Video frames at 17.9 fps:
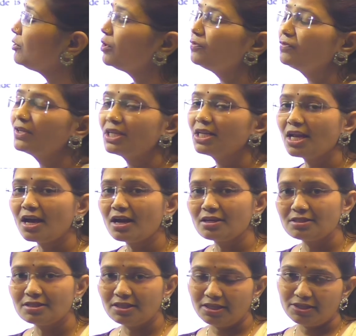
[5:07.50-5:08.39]
of
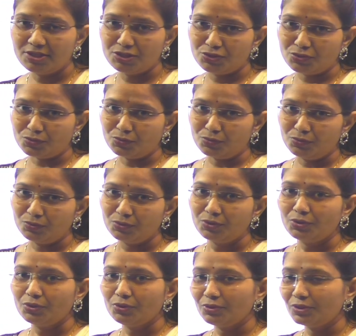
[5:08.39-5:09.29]
glass electrode.
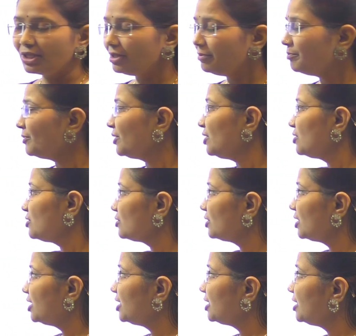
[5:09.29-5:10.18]
Okay, so
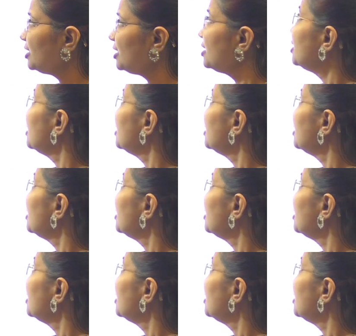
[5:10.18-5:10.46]
here